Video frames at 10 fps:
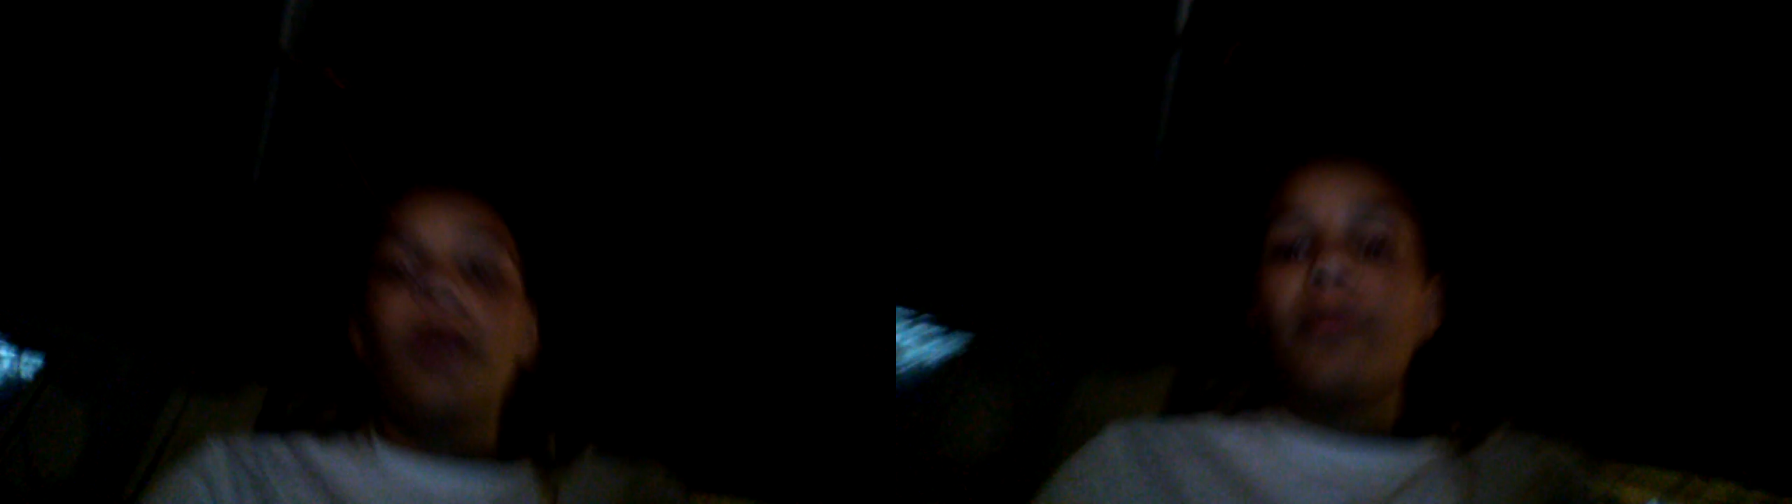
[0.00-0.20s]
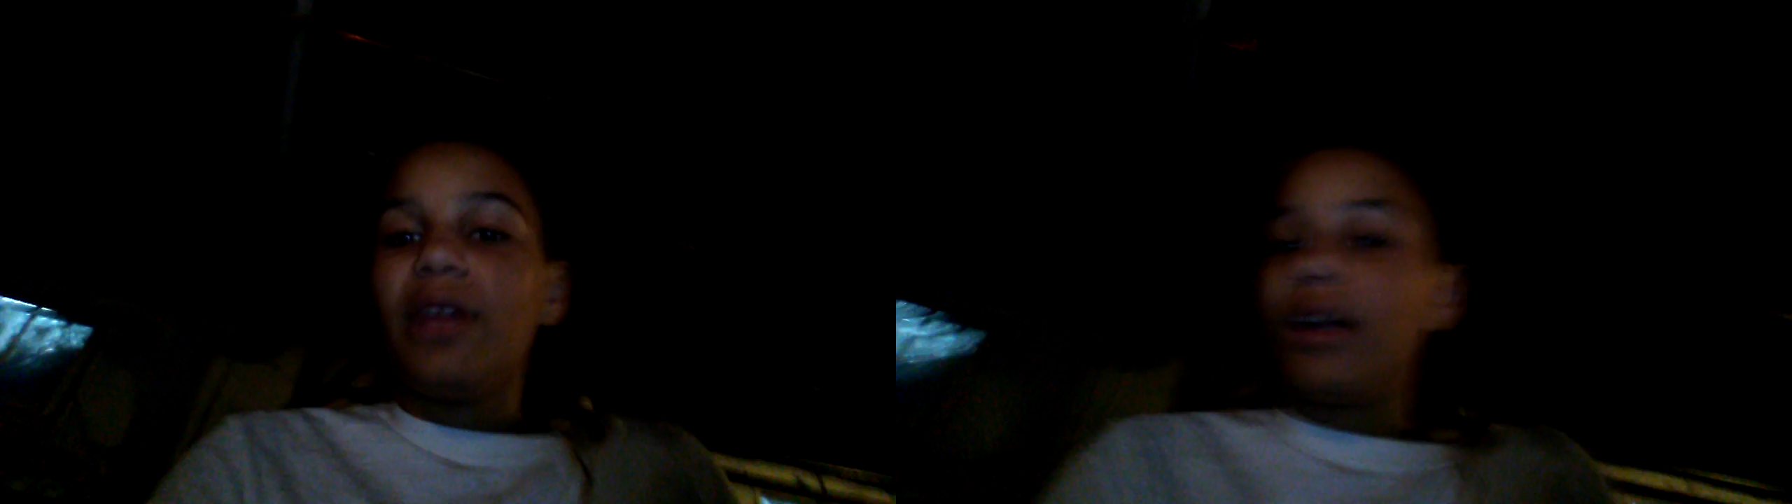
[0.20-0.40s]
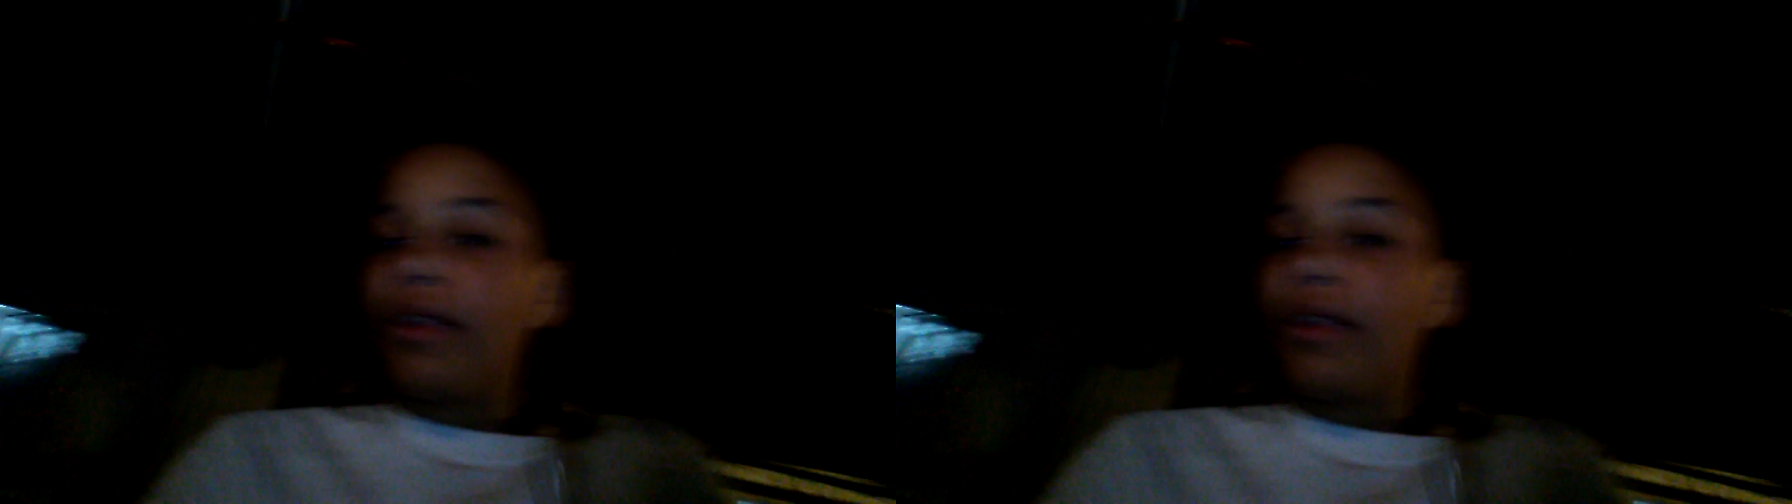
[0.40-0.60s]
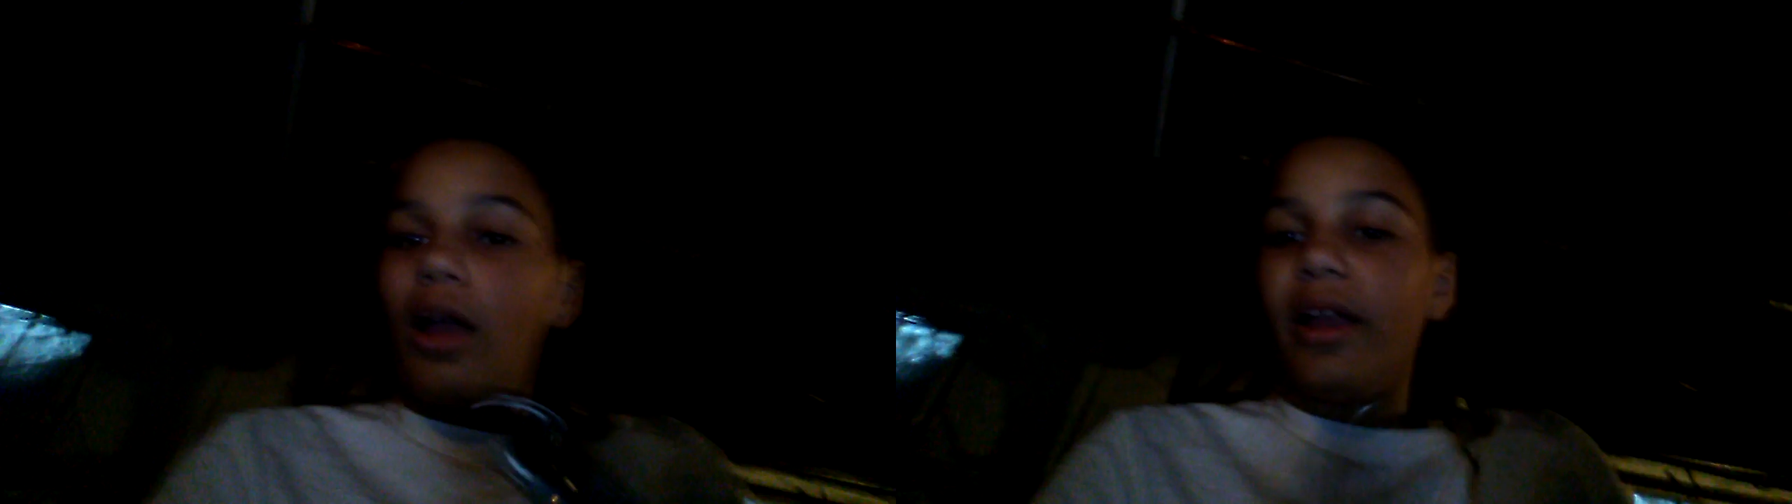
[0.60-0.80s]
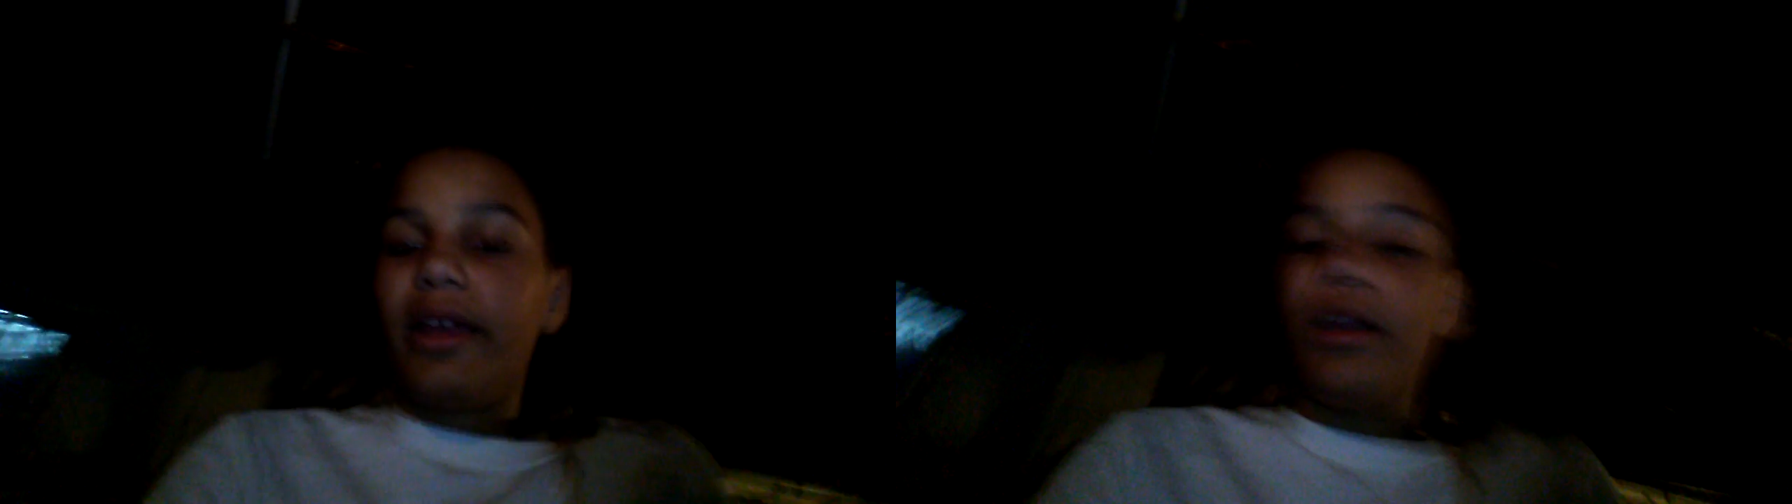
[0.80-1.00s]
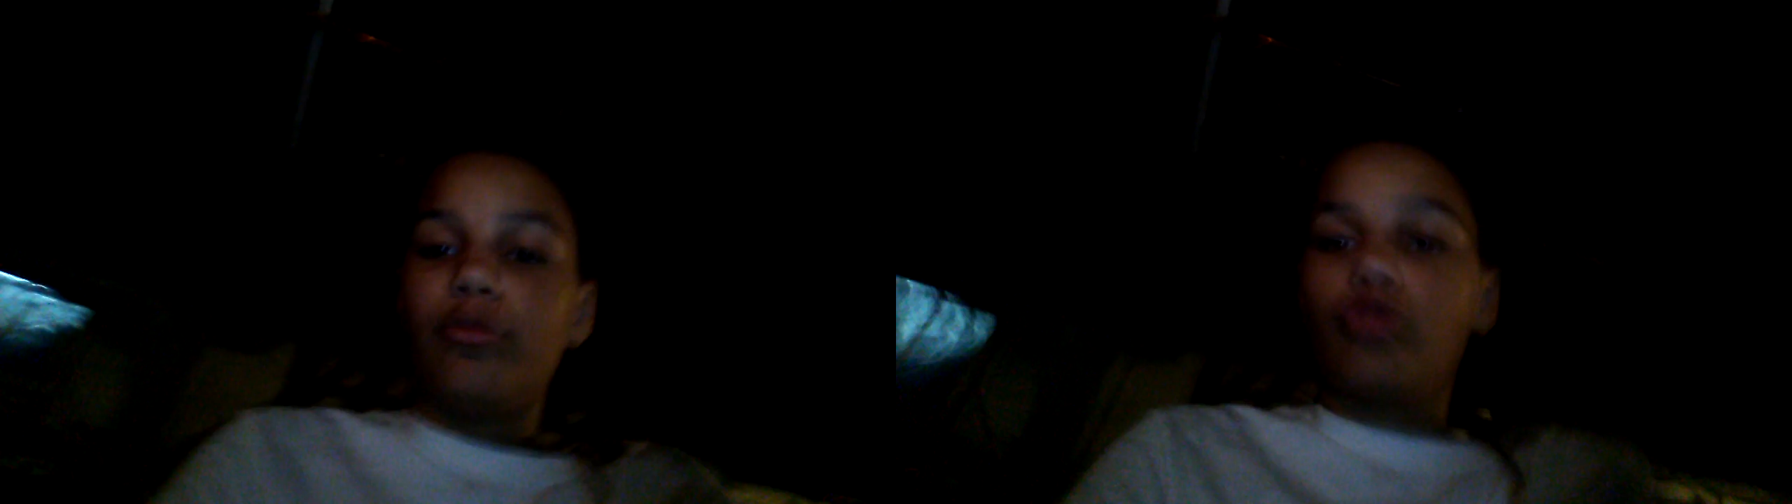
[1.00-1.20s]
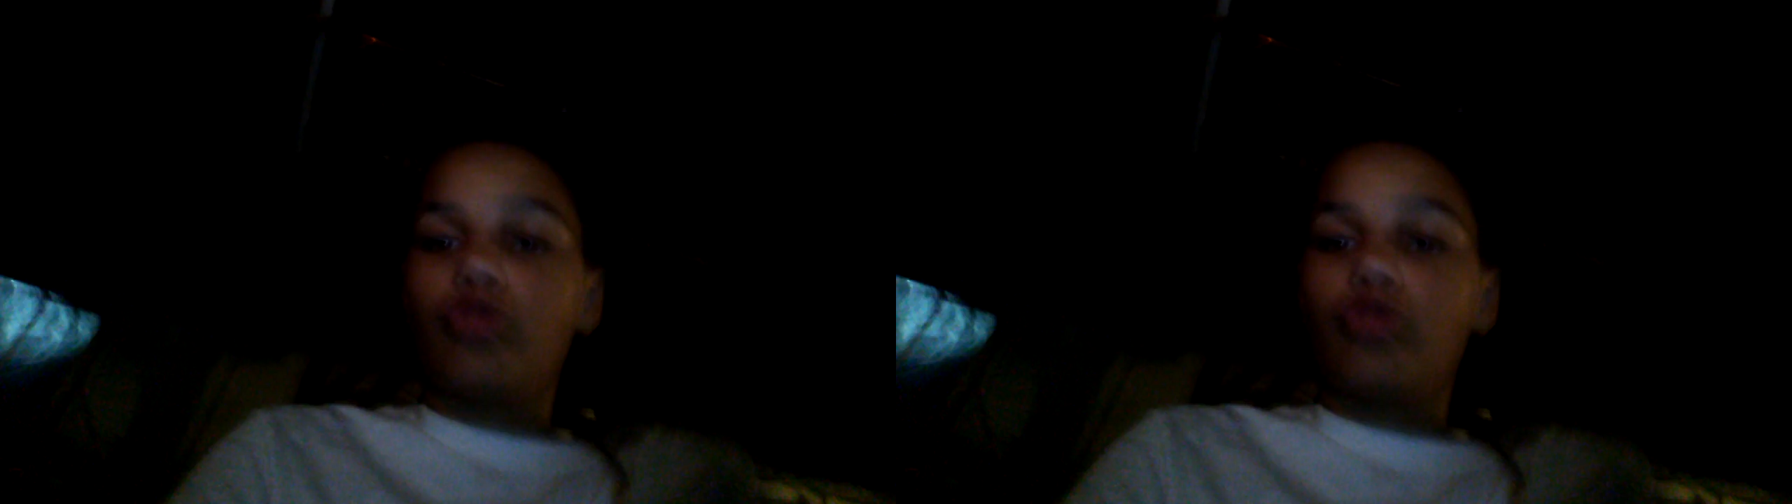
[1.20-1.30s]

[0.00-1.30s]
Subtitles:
But yeah, guys, I am